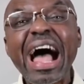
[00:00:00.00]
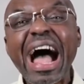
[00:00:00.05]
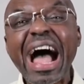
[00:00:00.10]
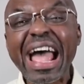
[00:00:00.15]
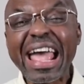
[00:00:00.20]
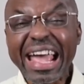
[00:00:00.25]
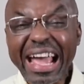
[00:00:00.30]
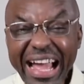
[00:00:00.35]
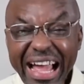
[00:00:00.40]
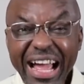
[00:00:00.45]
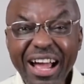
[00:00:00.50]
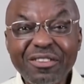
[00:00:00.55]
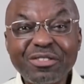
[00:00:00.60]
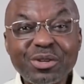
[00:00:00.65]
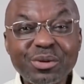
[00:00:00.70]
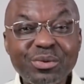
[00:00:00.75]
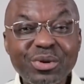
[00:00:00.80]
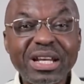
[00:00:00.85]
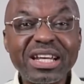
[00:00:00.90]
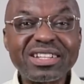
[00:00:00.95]
I
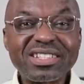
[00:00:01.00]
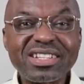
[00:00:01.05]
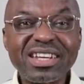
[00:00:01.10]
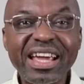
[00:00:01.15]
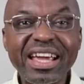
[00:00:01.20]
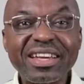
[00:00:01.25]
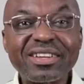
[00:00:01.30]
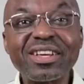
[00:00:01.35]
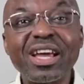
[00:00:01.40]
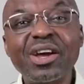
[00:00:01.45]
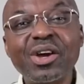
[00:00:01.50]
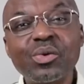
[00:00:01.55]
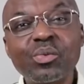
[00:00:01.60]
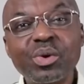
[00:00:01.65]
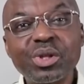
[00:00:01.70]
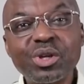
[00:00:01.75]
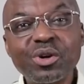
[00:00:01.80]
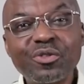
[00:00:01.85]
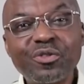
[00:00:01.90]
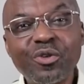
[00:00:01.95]
have to really share it
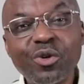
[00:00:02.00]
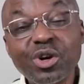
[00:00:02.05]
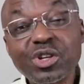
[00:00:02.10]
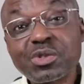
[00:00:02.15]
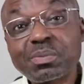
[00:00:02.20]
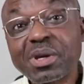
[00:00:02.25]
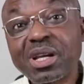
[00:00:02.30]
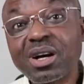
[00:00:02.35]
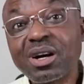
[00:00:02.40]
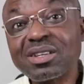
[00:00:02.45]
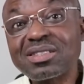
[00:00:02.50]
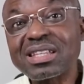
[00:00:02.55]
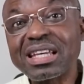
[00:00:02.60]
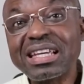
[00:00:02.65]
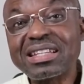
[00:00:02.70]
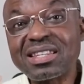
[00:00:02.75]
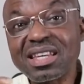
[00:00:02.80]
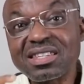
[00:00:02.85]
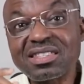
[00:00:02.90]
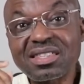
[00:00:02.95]
with you folks
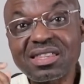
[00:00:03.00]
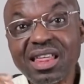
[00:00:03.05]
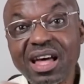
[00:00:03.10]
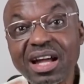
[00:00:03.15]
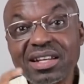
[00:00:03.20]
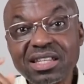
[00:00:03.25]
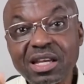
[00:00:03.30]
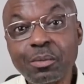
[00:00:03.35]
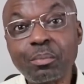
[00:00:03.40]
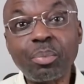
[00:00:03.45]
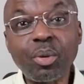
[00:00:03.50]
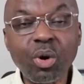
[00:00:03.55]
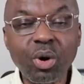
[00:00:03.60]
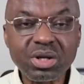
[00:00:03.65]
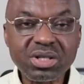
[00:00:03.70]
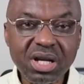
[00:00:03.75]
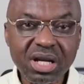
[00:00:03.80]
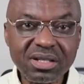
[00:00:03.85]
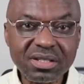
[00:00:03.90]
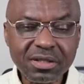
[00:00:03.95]
because it is that
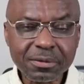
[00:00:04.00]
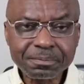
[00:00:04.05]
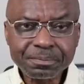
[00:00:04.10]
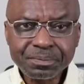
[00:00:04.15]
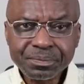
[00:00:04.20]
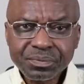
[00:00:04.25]
important.